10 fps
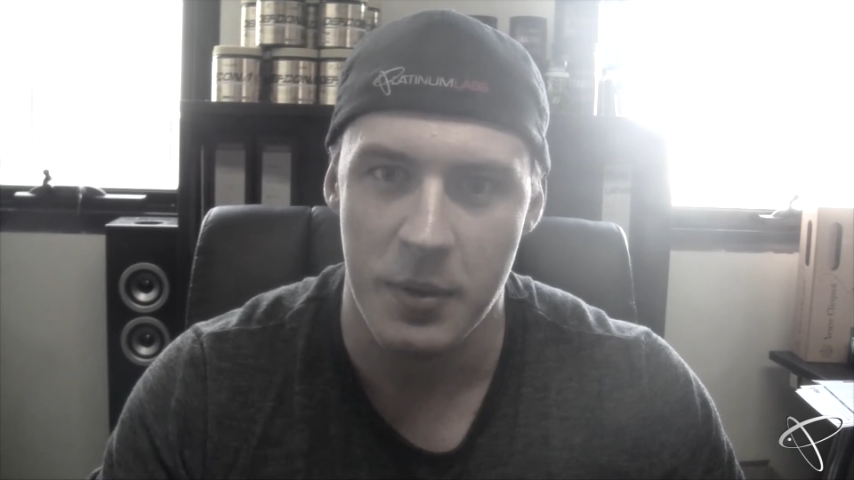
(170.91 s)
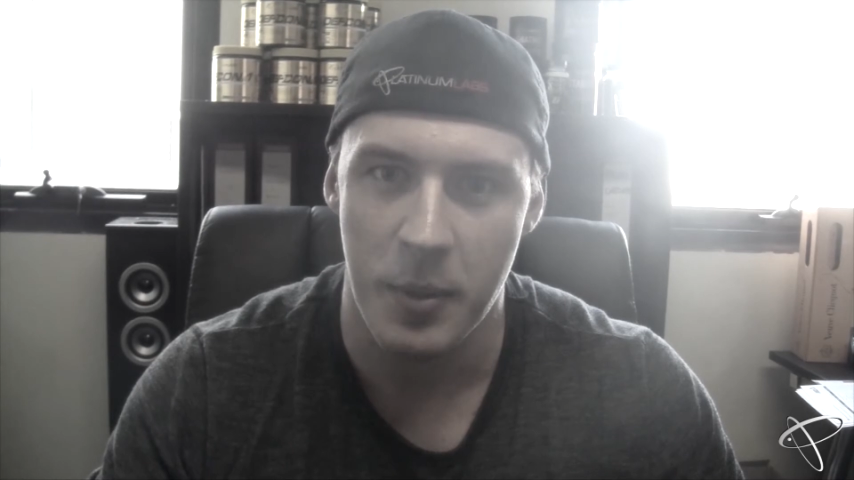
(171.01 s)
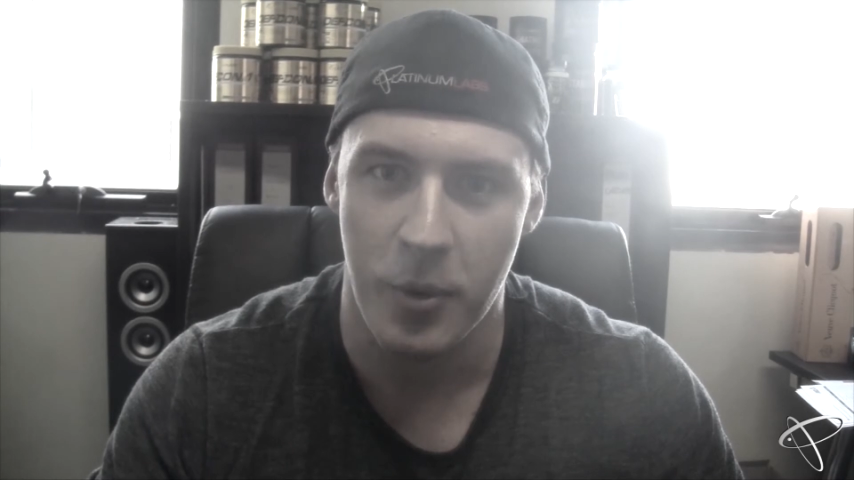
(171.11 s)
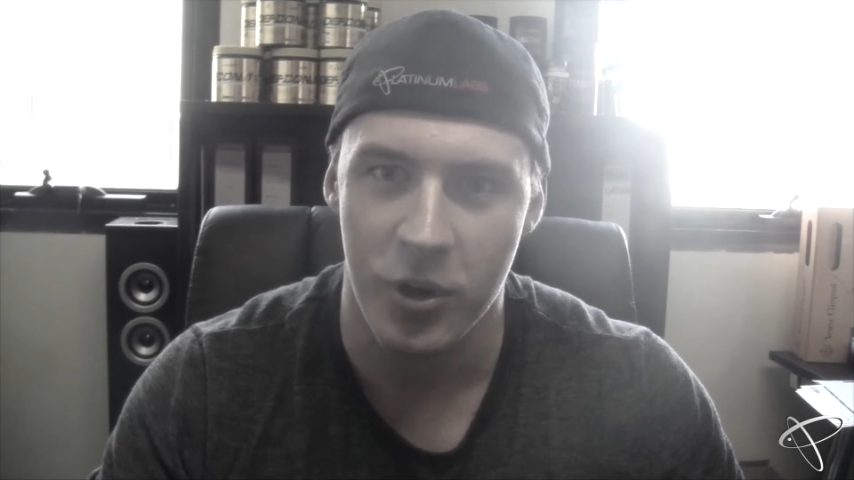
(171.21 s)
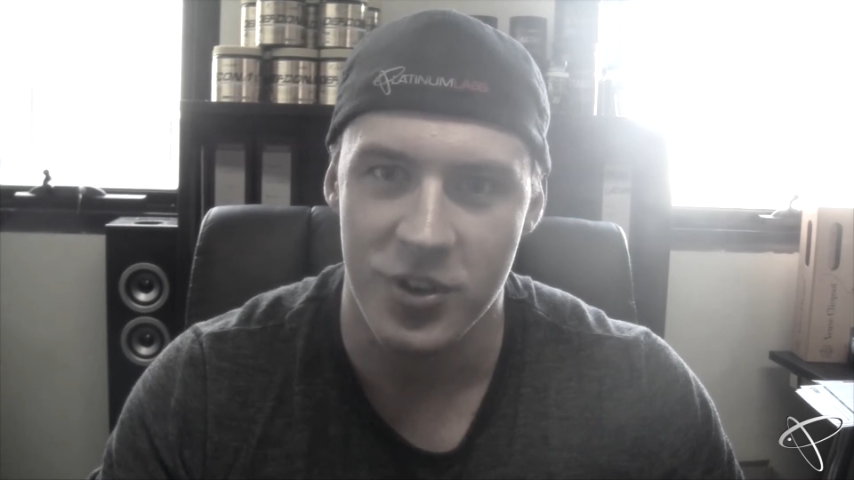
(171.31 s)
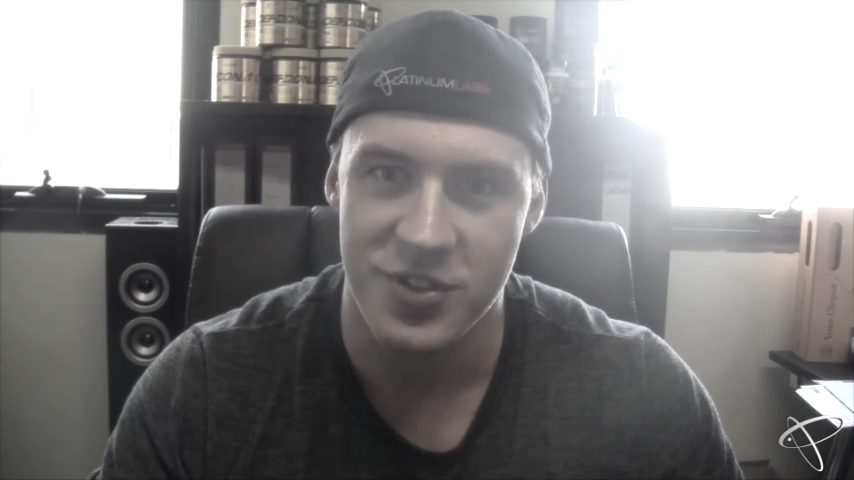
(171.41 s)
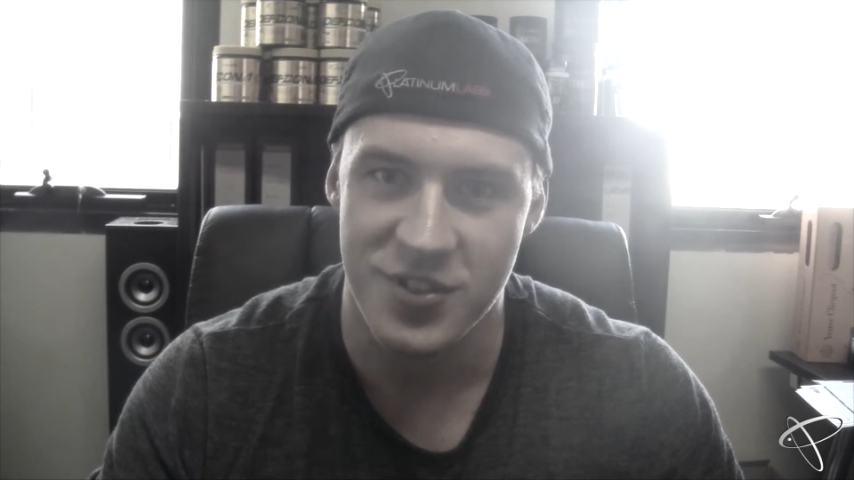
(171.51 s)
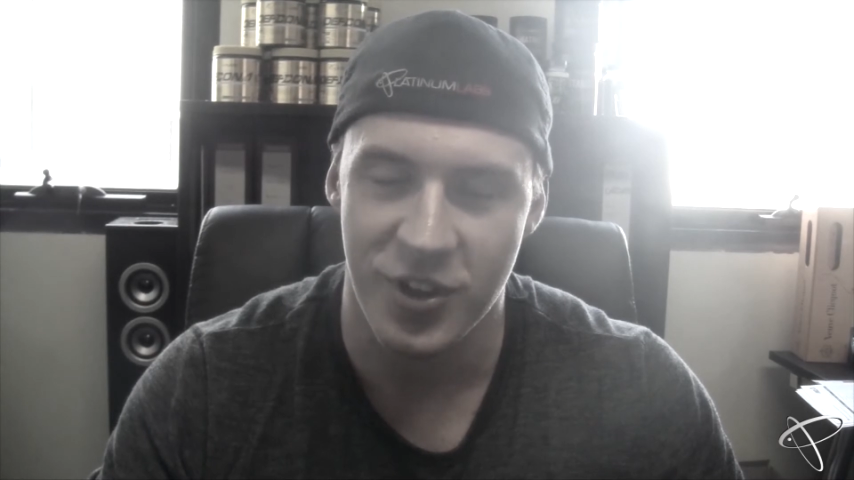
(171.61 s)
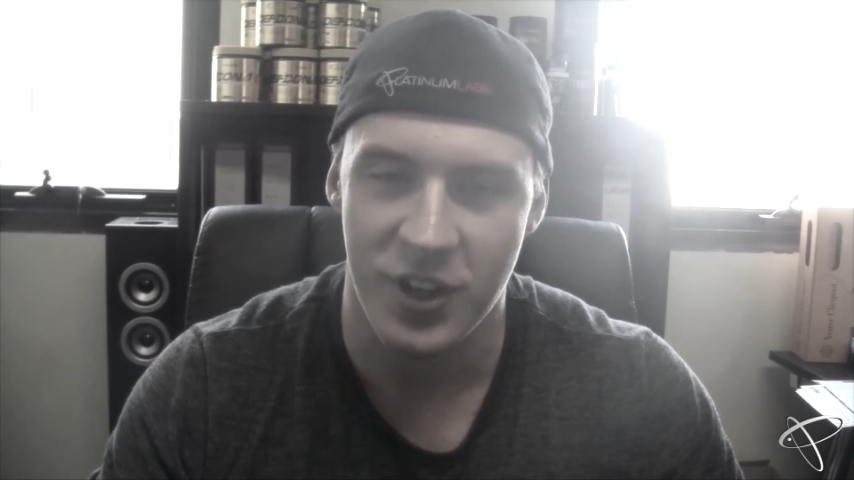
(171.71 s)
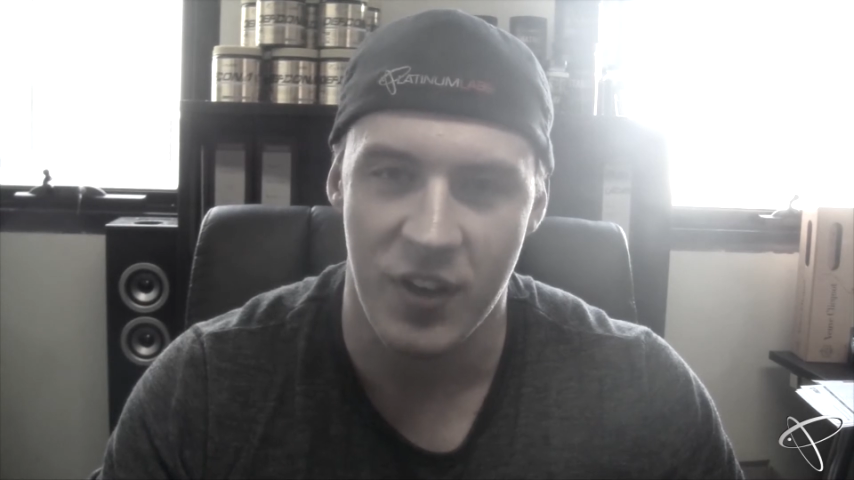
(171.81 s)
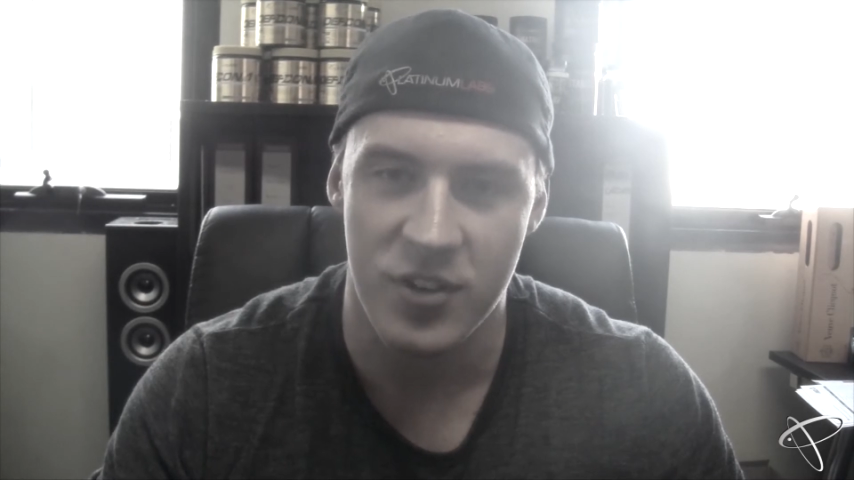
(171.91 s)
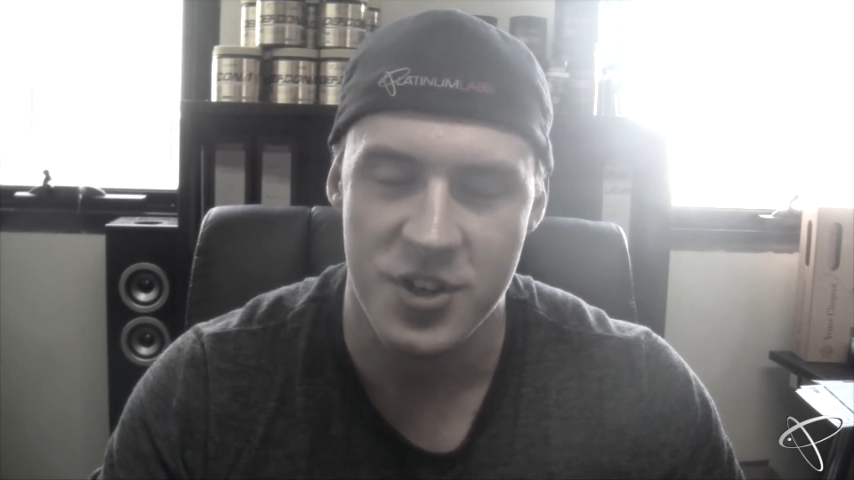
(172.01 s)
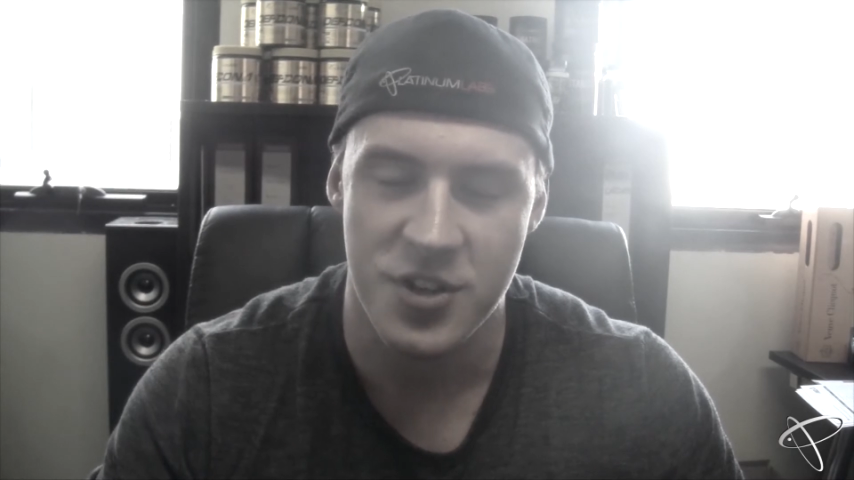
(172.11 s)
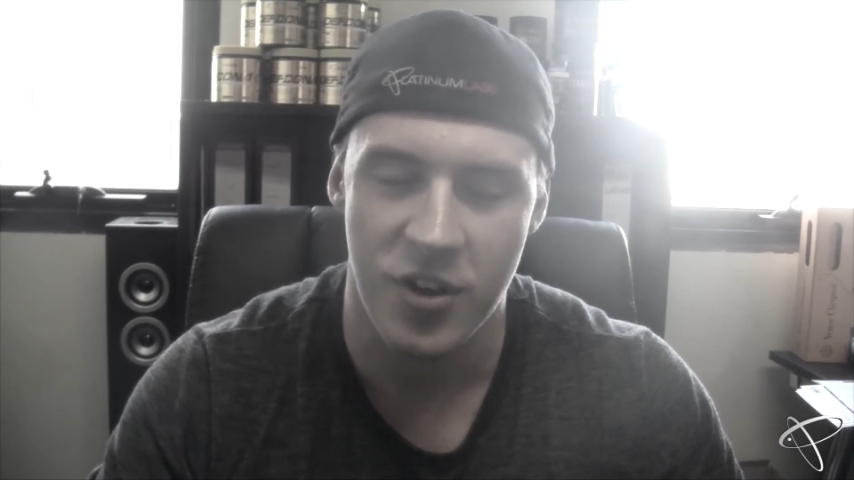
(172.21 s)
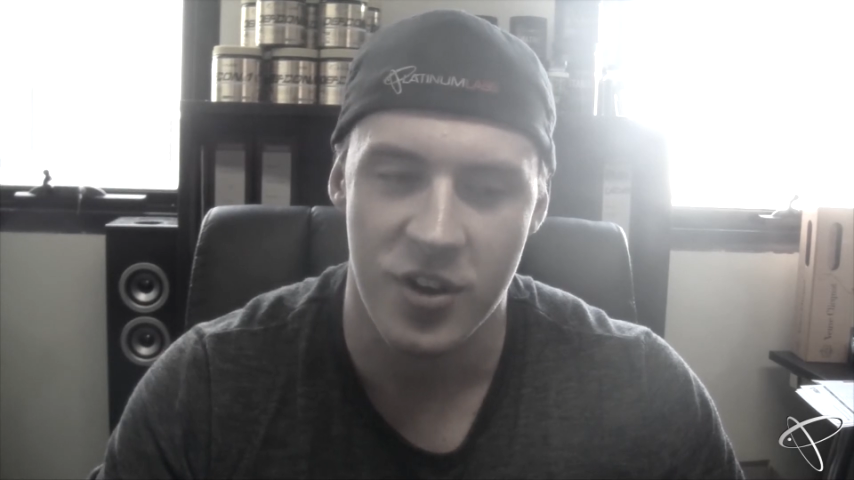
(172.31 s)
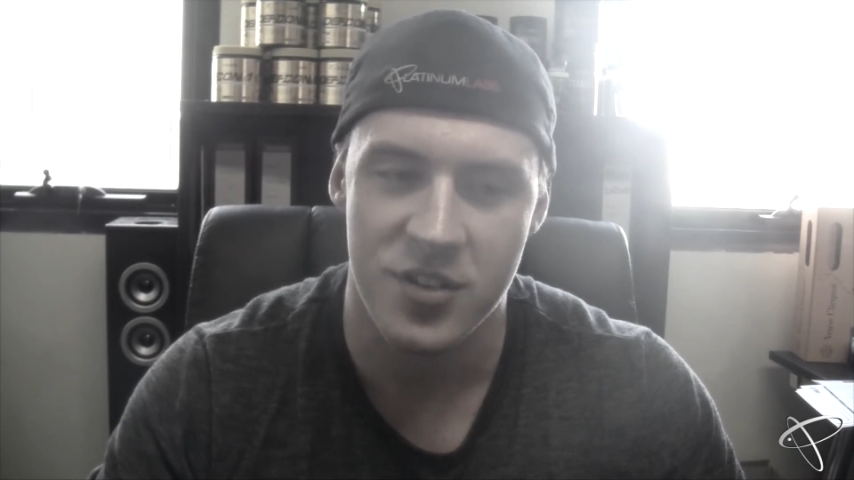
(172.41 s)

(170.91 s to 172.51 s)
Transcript: of my pocket just to go cover a show.